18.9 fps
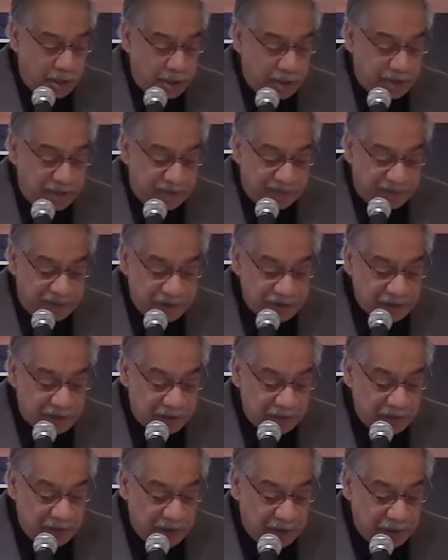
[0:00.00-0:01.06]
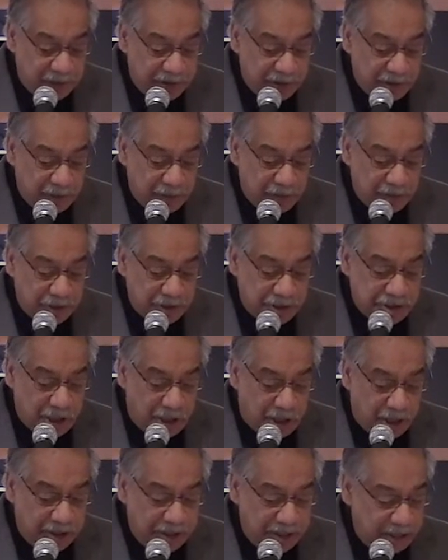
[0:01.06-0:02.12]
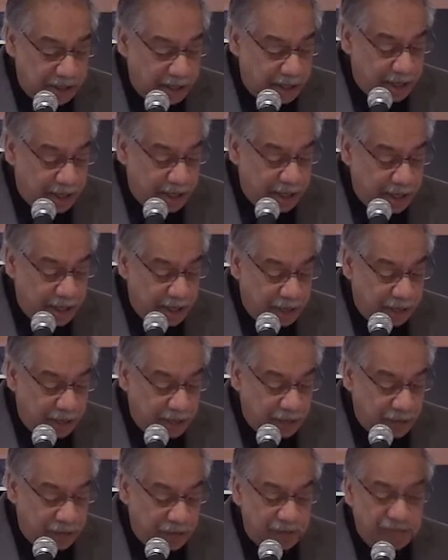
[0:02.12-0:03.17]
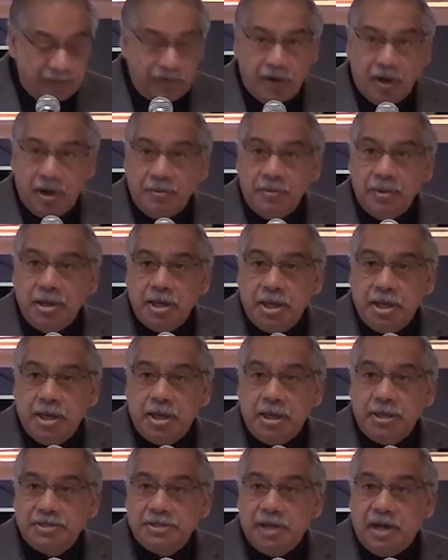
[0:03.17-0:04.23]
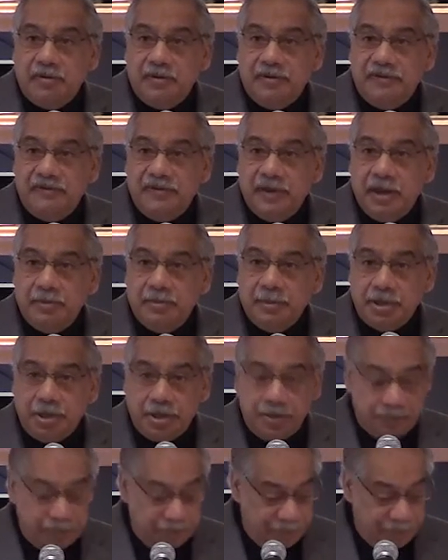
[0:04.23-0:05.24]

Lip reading: The first environment that we're taught in and learn from is our family.